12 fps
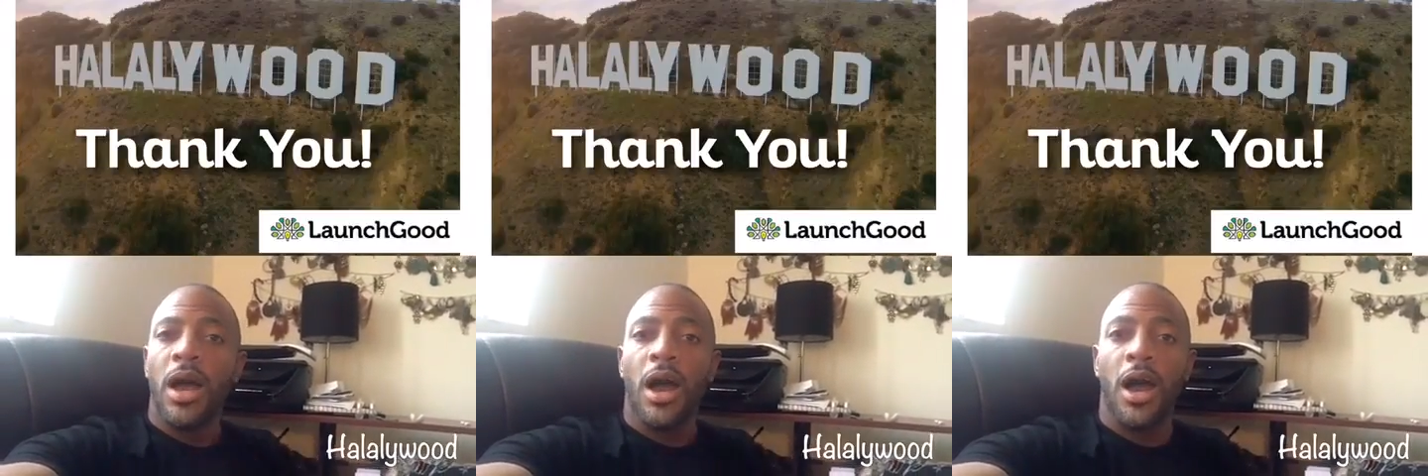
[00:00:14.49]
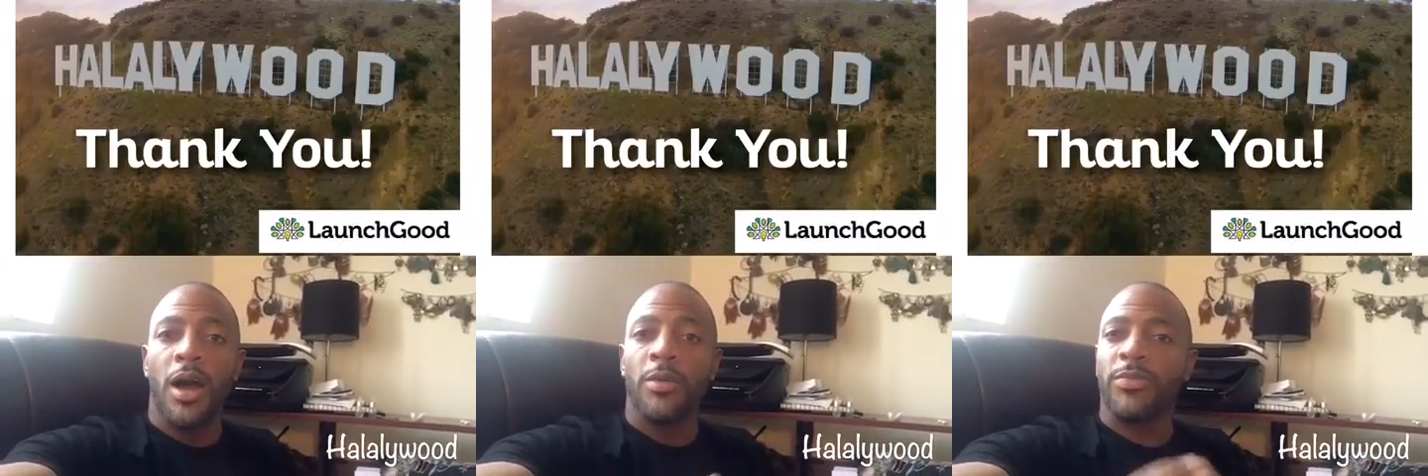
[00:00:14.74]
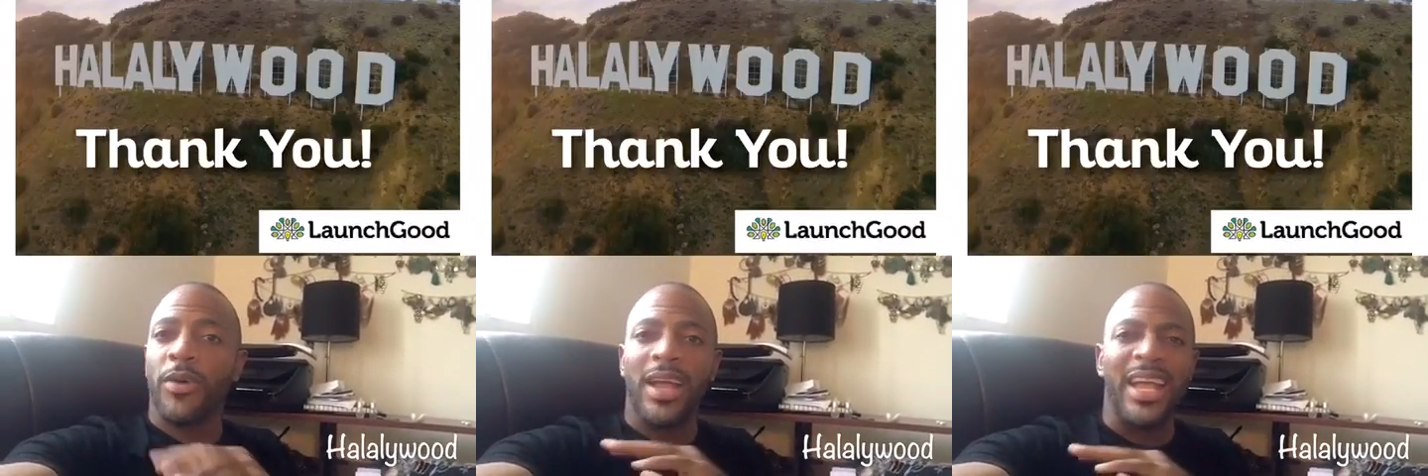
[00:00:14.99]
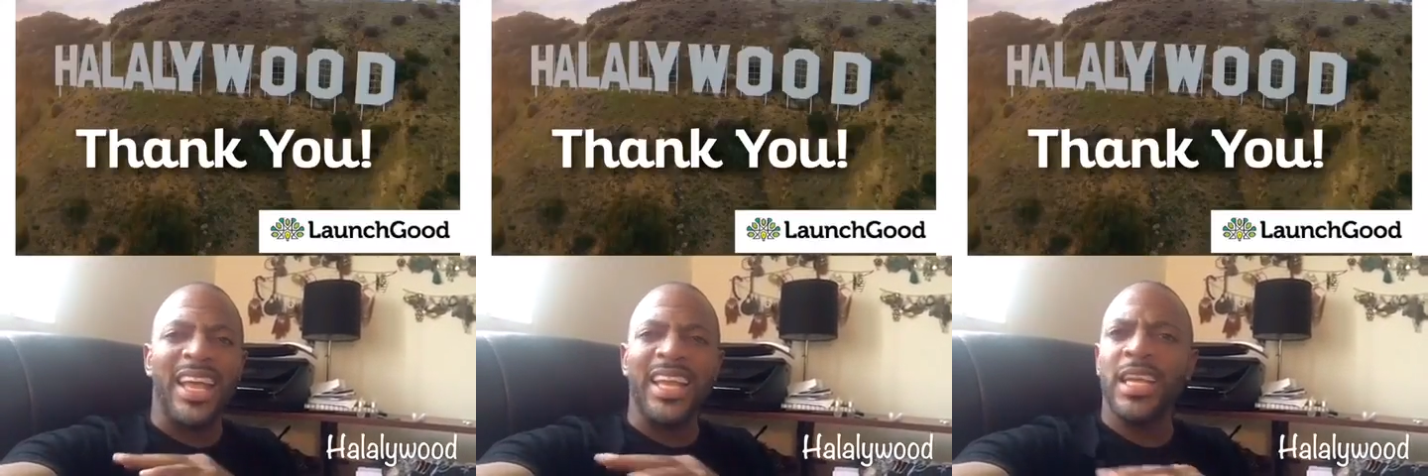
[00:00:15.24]
For
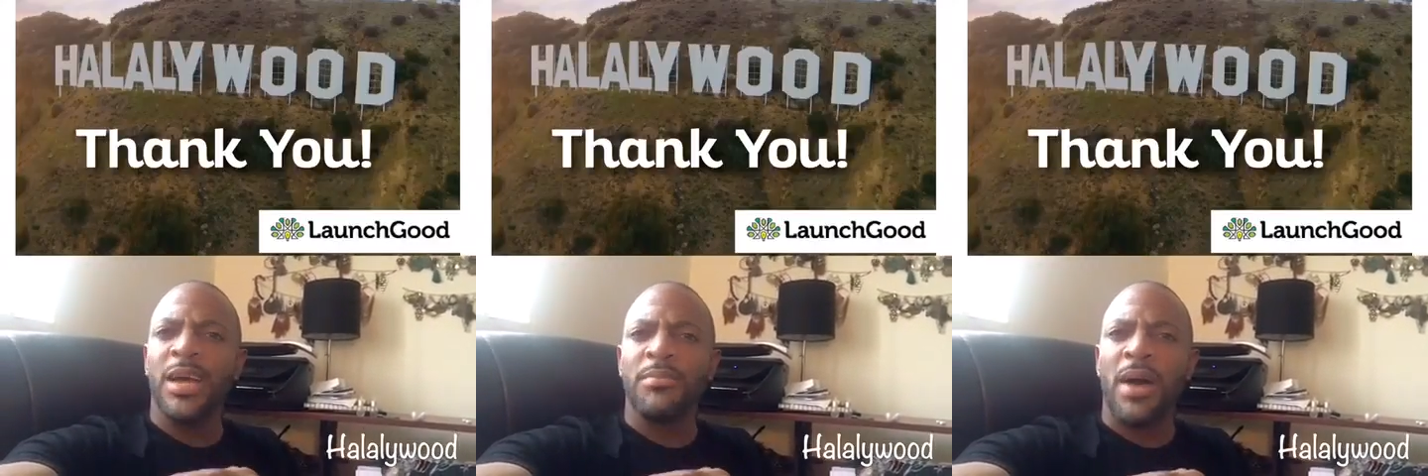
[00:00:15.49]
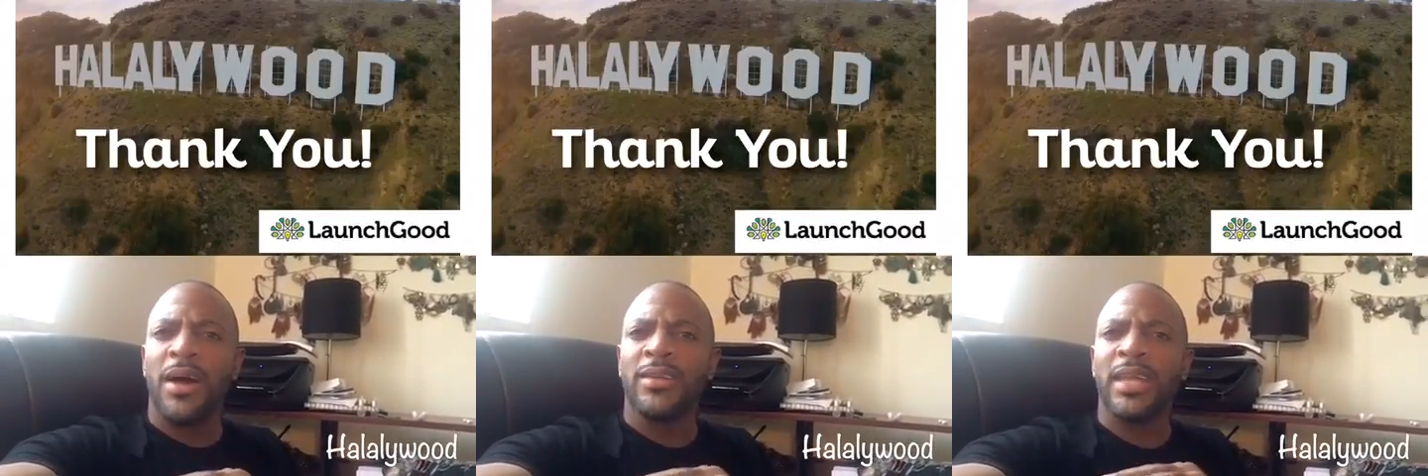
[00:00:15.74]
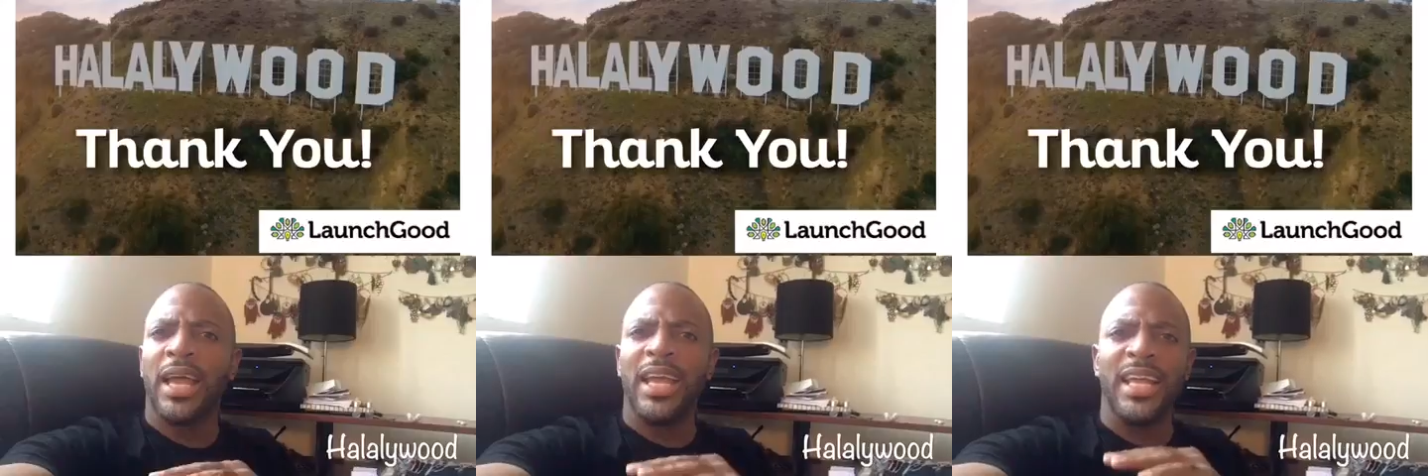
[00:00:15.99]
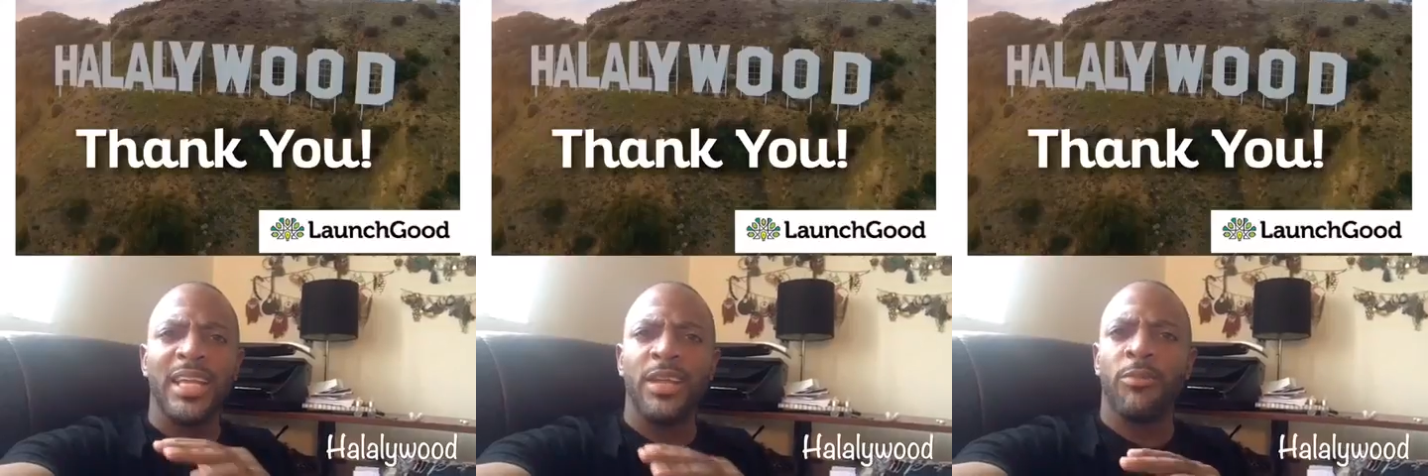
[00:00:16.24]
any amount
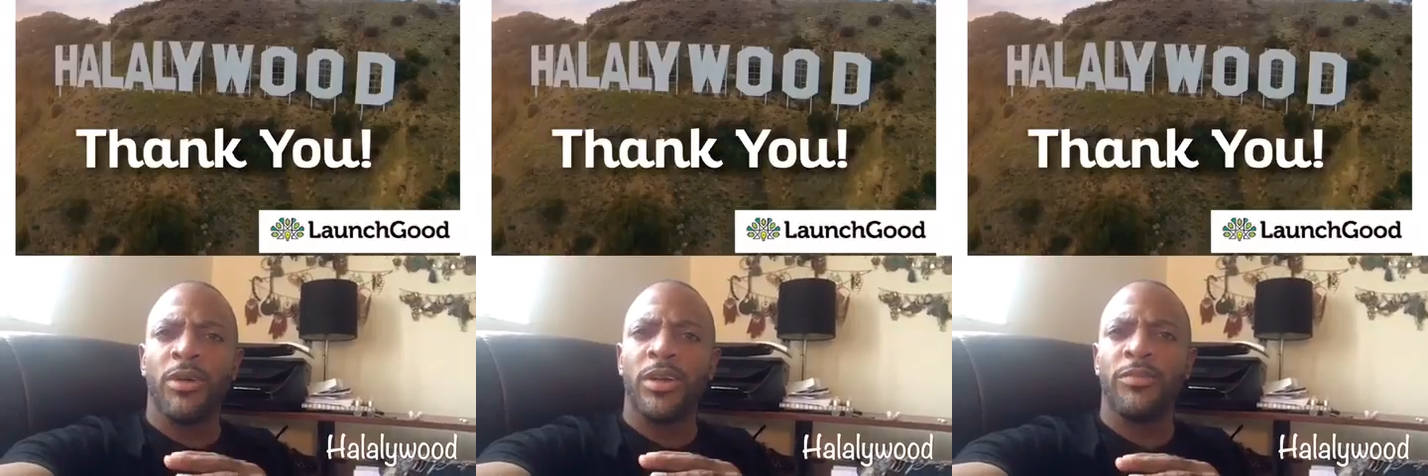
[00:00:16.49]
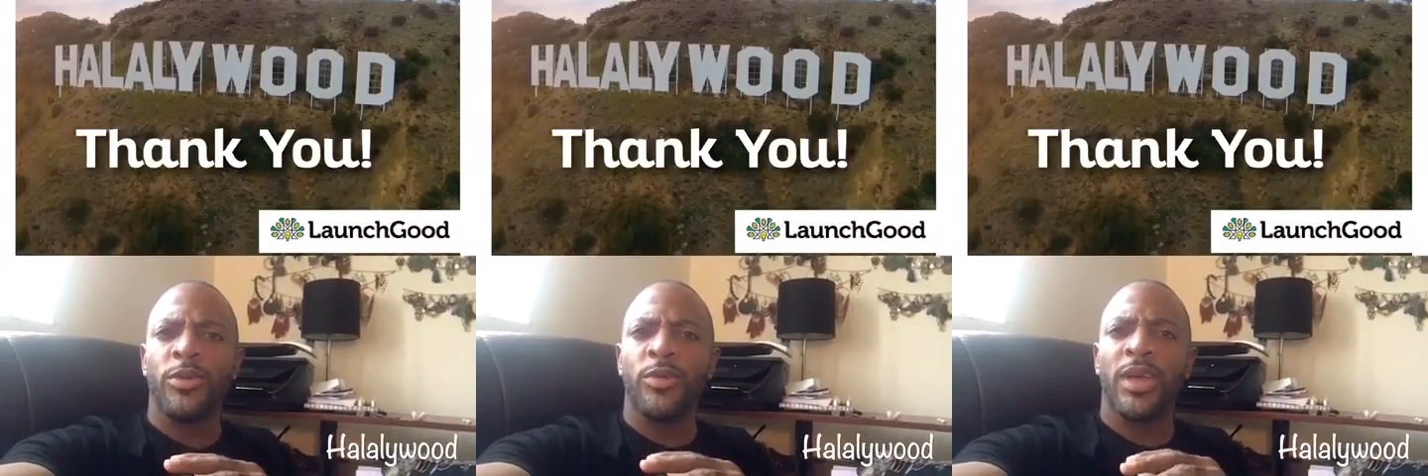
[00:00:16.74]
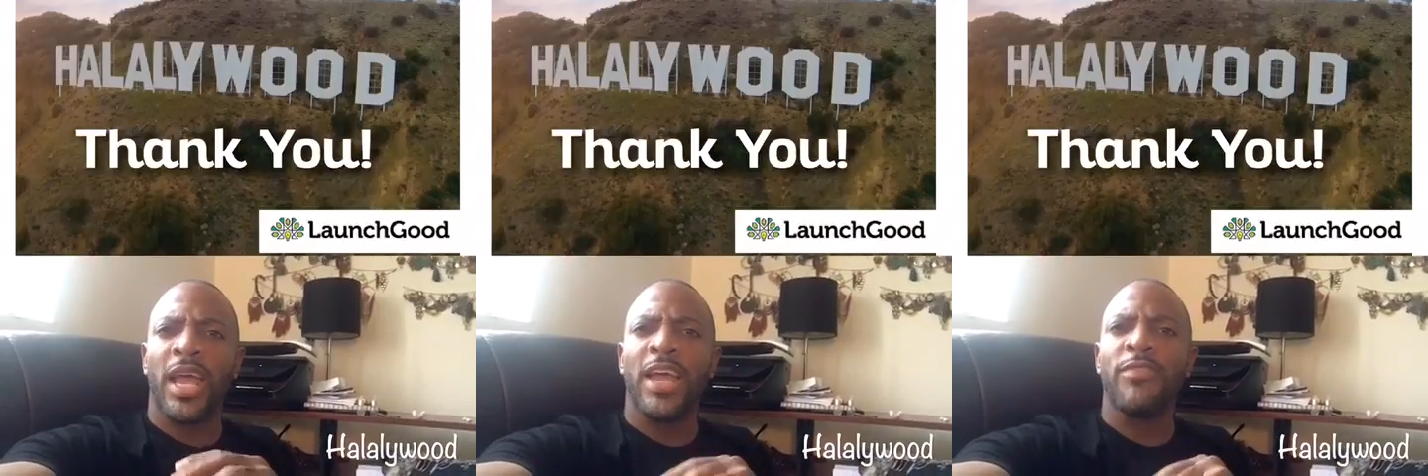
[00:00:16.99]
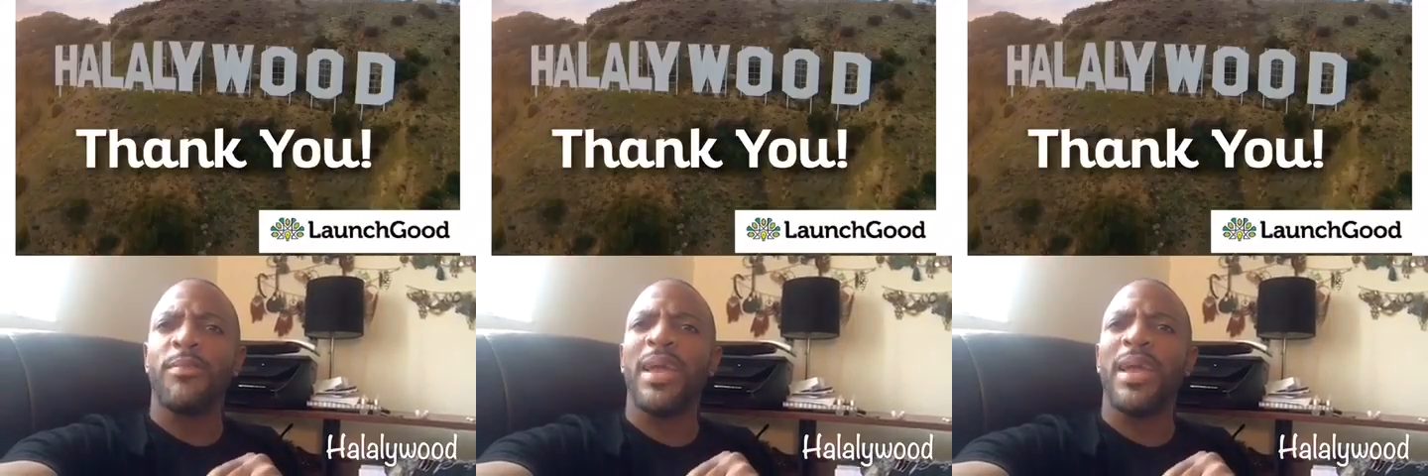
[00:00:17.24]
that any one of you gave,